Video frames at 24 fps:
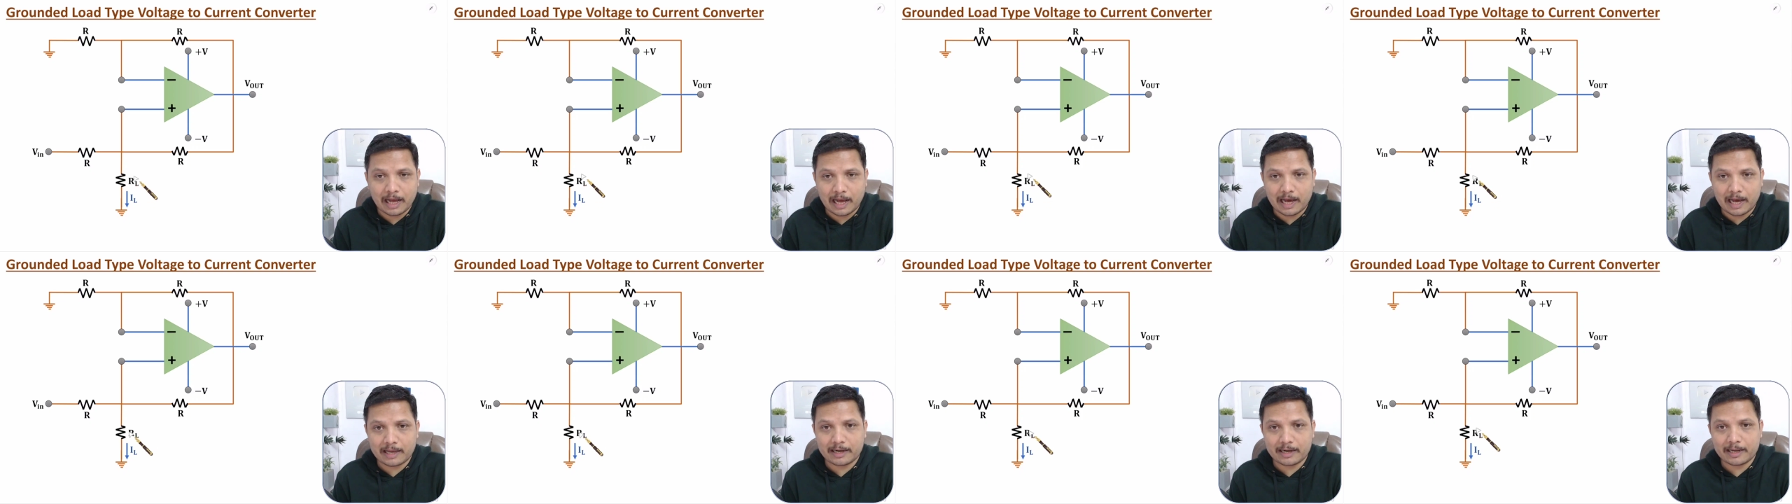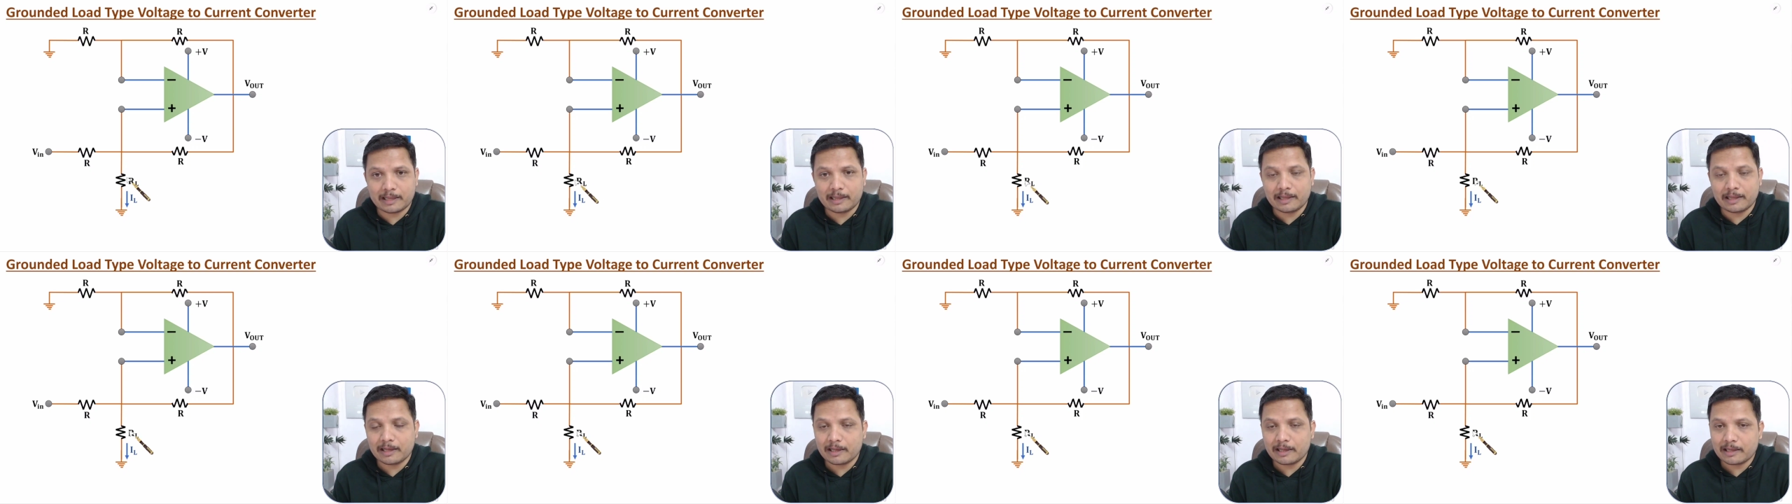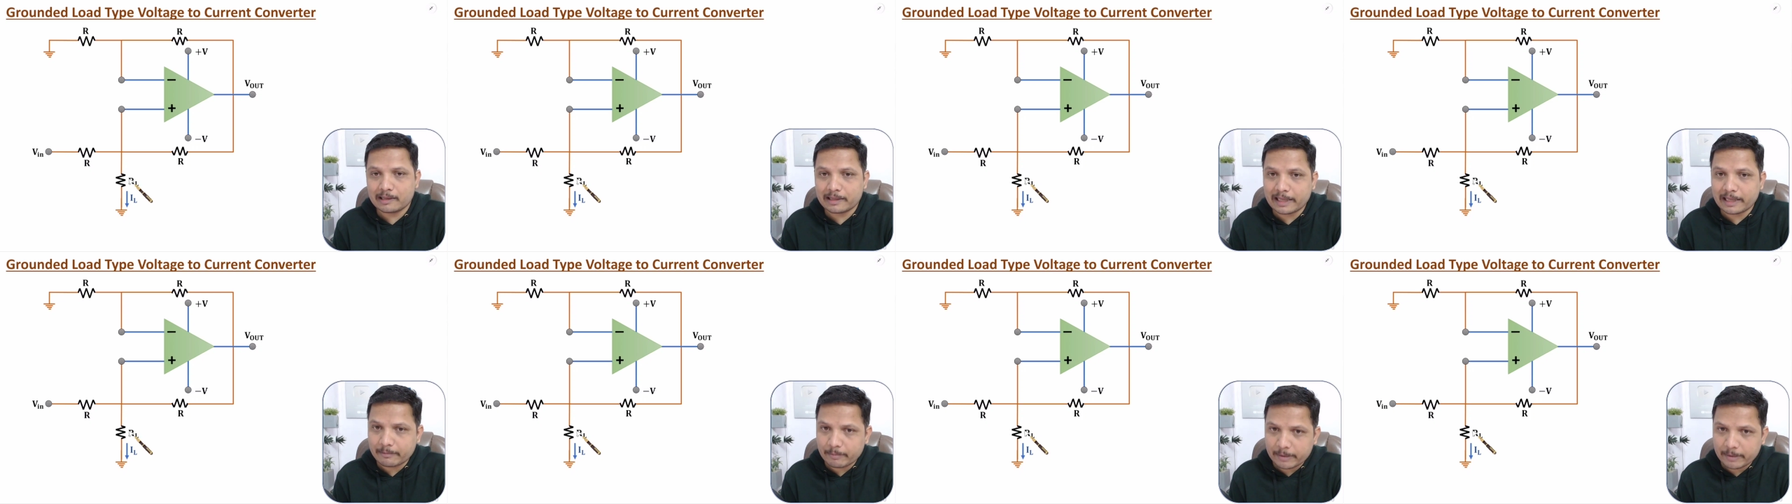RL.
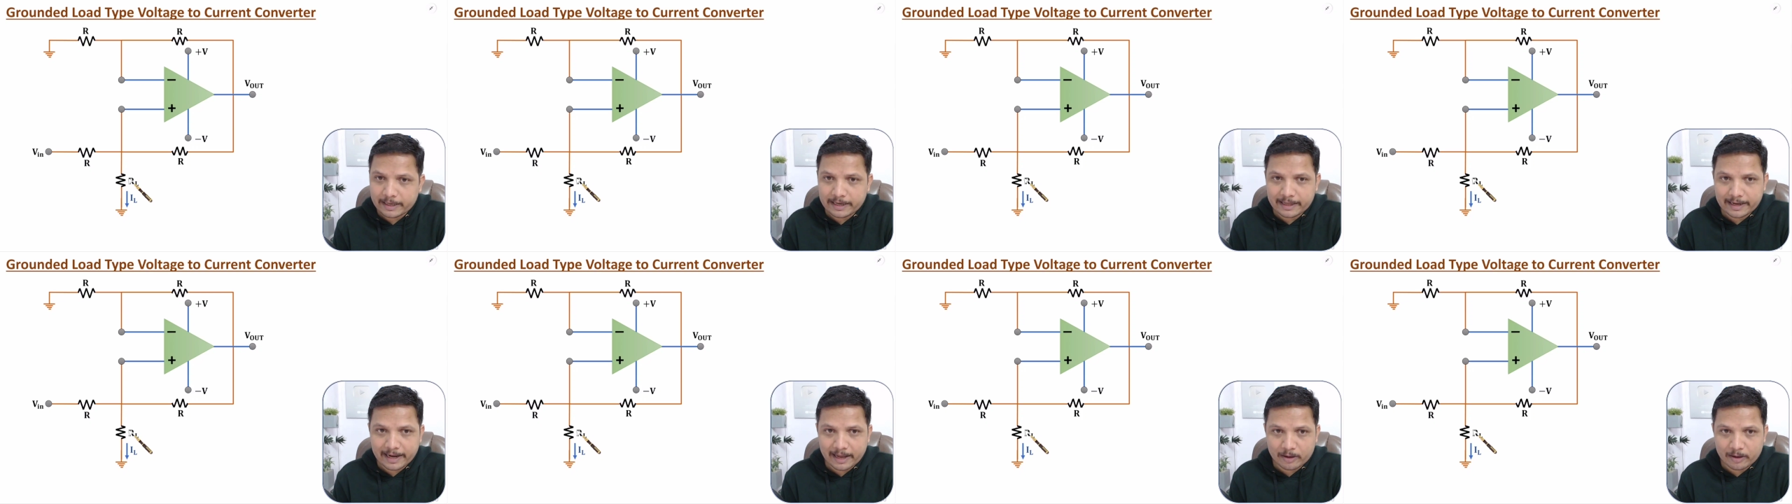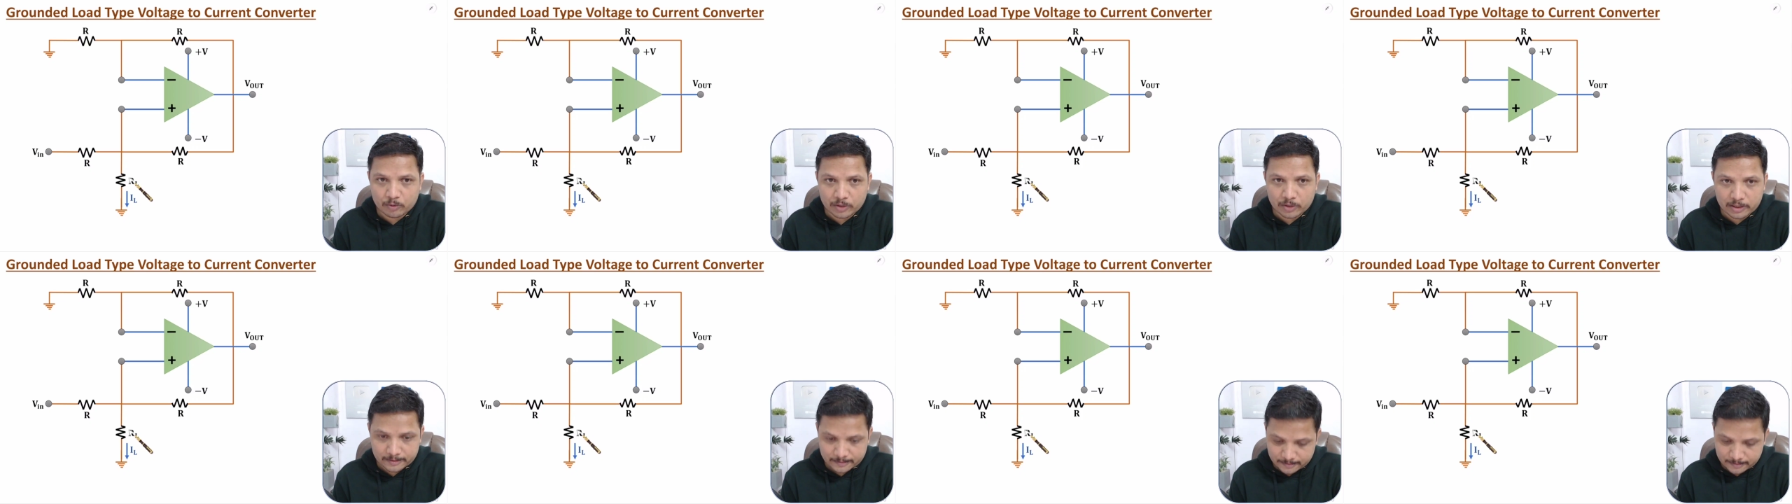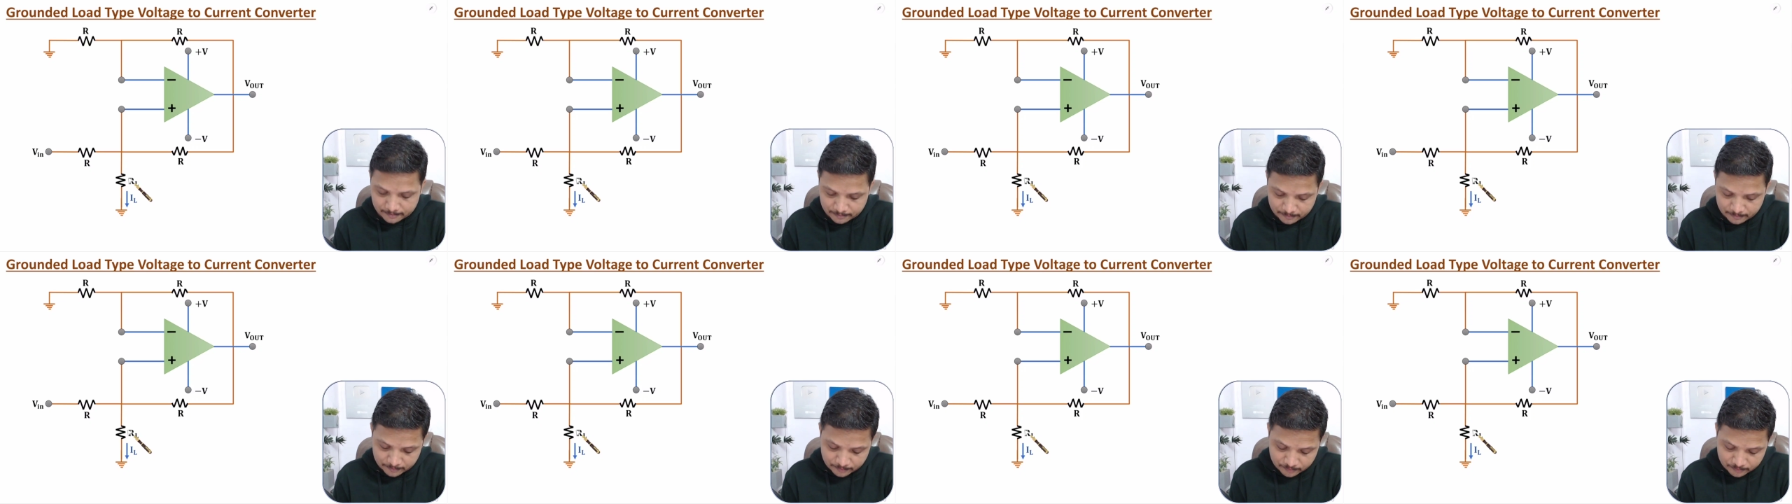Let me derive this.